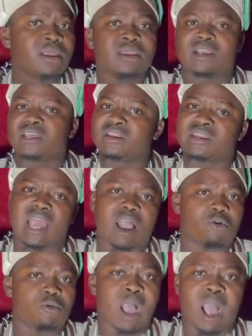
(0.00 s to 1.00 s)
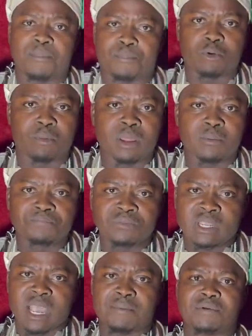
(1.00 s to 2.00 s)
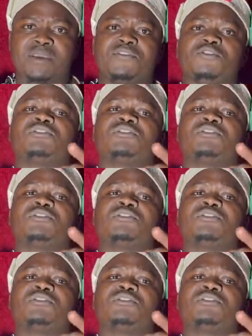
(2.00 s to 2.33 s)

The great Yakubu, I have problem. I'm giving